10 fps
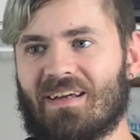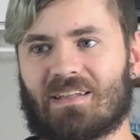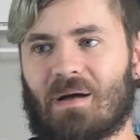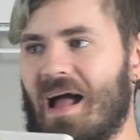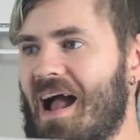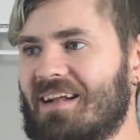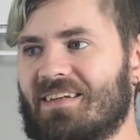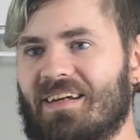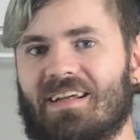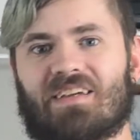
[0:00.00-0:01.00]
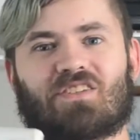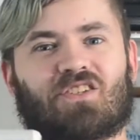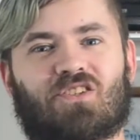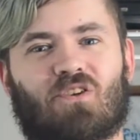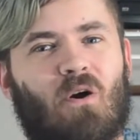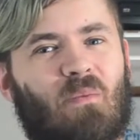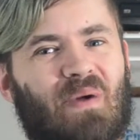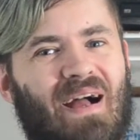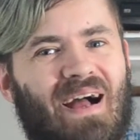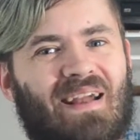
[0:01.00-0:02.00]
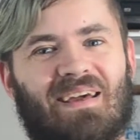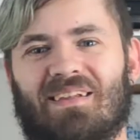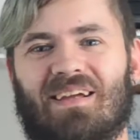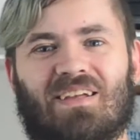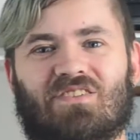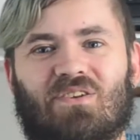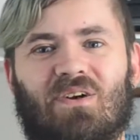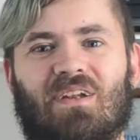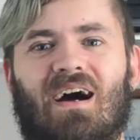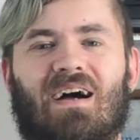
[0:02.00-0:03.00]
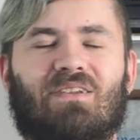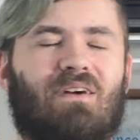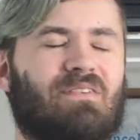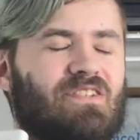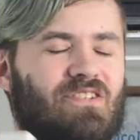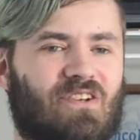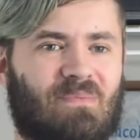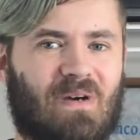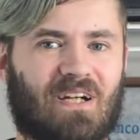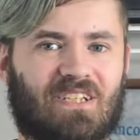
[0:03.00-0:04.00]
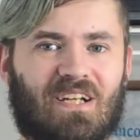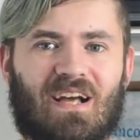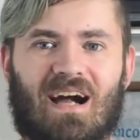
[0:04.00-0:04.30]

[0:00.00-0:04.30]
The acting in it is so bad that it's good. I love it so much.